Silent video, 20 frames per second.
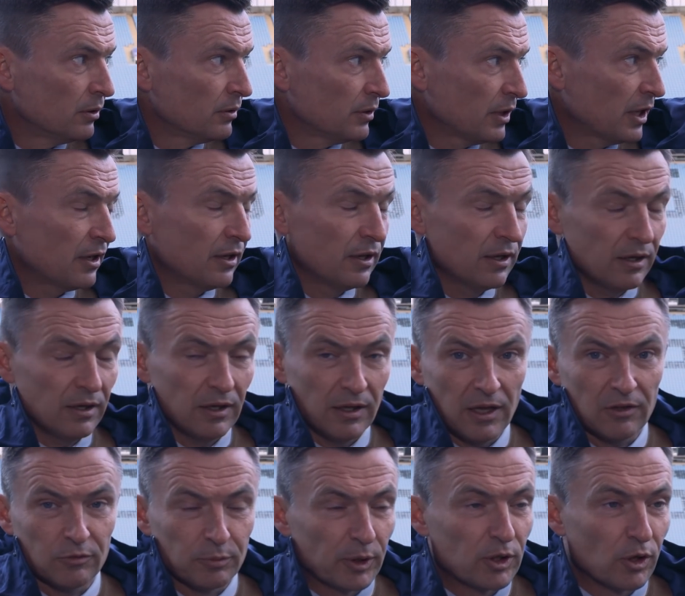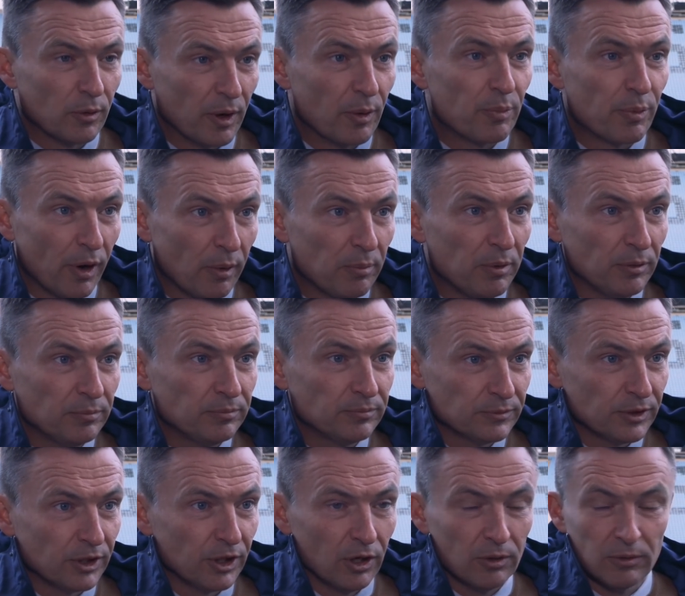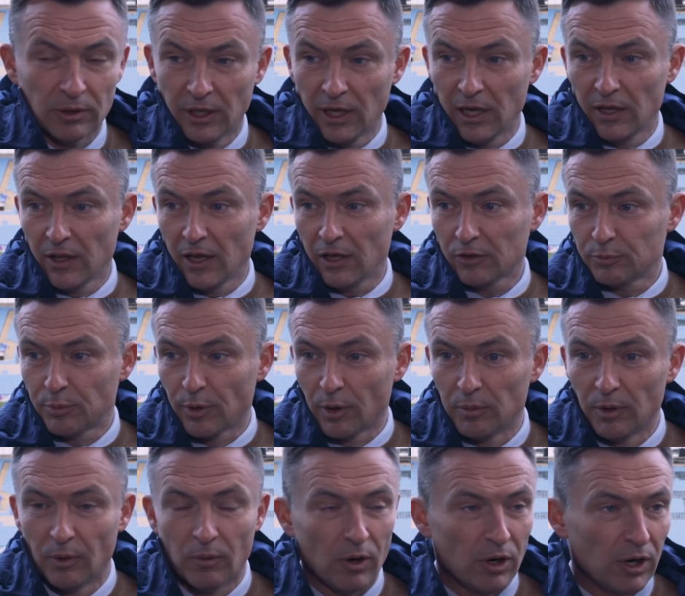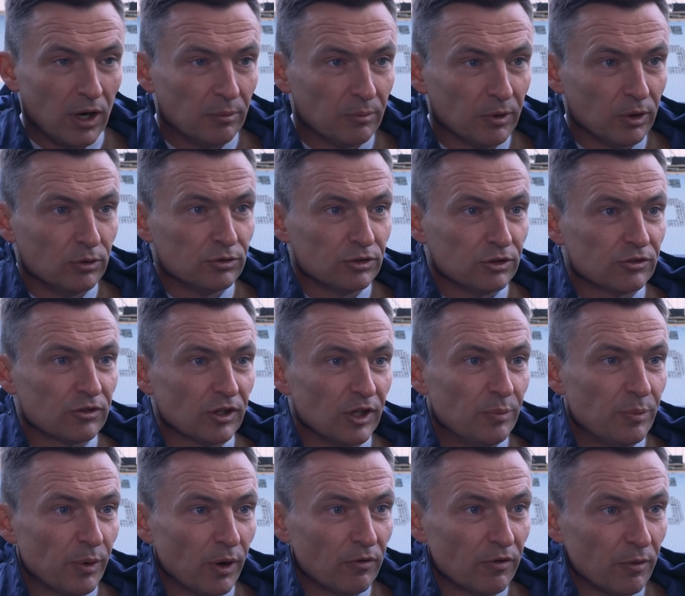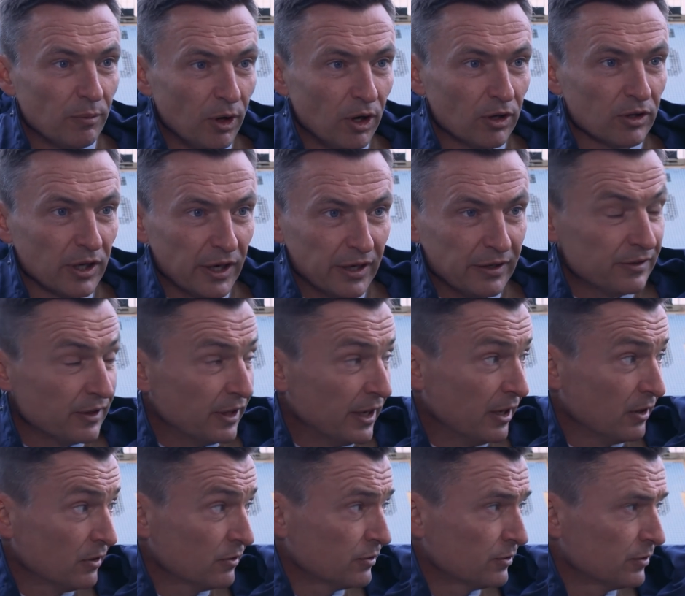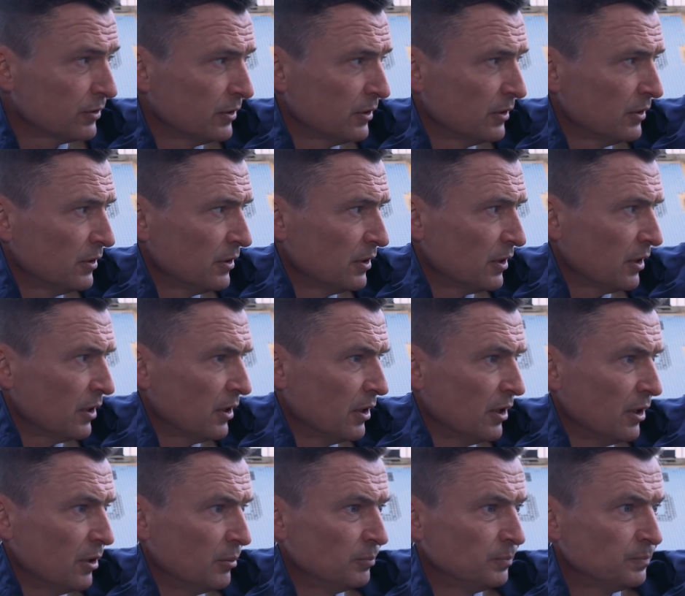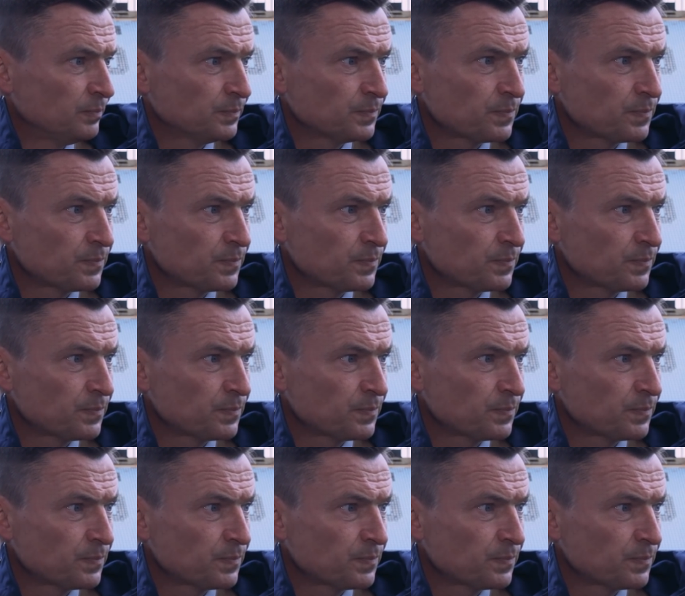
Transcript: that, uh, that's becoming a problem, you know, and that, that's probably what I'm losing sleep over more than anything else. Um,